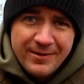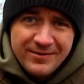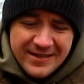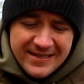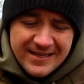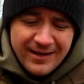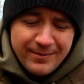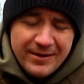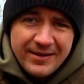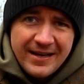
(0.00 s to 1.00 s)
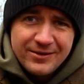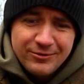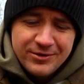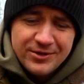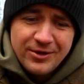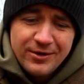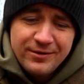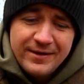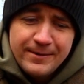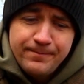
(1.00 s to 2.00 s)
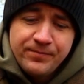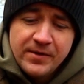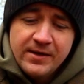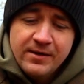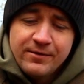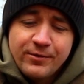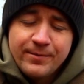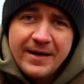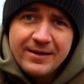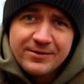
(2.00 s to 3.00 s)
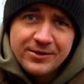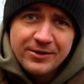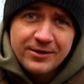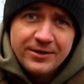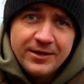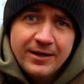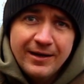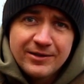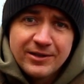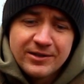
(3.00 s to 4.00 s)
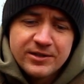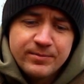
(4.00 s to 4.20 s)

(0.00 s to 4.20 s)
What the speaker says: a bit of detail about the actual design of it. From the outside, it looks like a